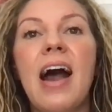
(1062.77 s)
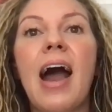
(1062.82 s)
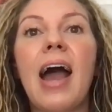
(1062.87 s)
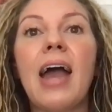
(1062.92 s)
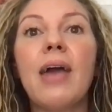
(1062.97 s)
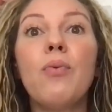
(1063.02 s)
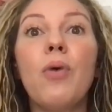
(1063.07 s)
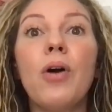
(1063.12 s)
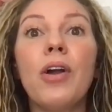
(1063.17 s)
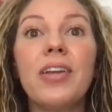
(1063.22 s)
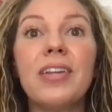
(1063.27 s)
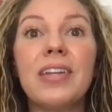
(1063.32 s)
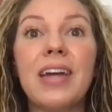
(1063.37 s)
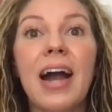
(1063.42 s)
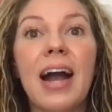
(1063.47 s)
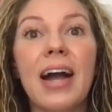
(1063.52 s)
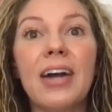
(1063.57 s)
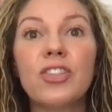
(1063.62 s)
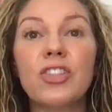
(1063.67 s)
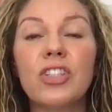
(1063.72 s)
I want you to
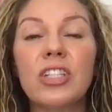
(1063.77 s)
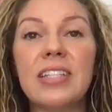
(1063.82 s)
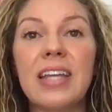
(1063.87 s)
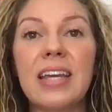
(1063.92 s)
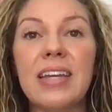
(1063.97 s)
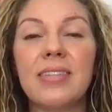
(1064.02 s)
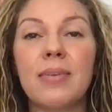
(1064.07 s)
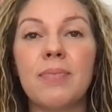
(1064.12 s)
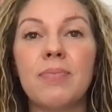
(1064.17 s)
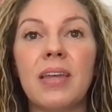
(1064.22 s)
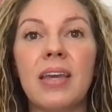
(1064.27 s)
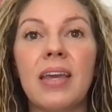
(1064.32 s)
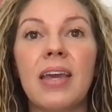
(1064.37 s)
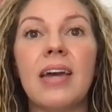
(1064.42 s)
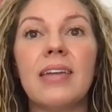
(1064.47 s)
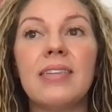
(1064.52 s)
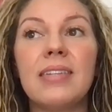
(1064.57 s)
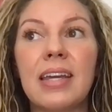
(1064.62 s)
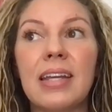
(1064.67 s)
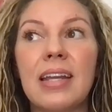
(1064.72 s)
actually take
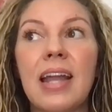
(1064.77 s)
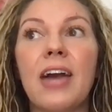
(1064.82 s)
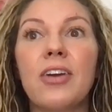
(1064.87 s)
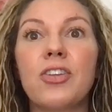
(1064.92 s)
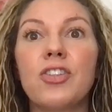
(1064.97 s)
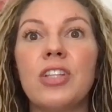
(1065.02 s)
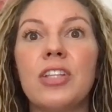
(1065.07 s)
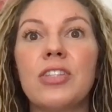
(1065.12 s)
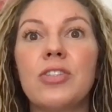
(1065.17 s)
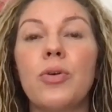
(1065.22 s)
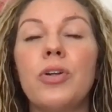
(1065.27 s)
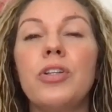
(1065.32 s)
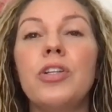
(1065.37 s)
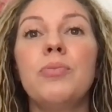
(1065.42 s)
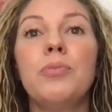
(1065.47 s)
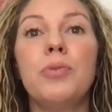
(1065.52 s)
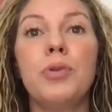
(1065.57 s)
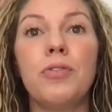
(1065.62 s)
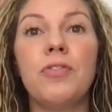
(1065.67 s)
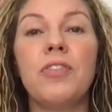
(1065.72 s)
an action that's going
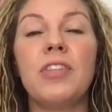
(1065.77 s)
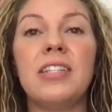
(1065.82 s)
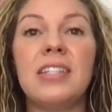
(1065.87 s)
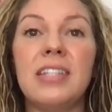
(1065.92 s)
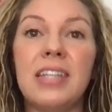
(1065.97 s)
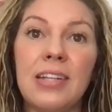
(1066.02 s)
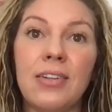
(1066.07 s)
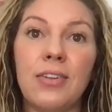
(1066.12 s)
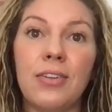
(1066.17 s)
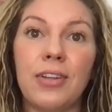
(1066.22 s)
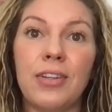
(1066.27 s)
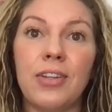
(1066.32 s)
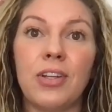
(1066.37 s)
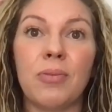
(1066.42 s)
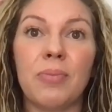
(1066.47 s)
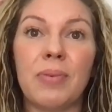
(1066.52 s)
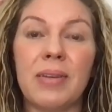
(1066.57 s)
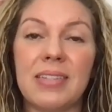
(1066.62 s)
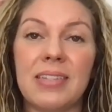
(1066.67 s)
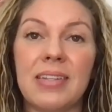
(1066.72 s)
to move the needle in
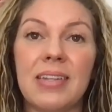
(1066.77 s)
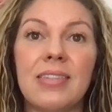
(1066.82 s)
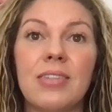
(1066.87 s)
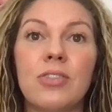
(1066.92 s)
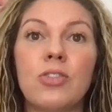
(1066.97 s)
your business.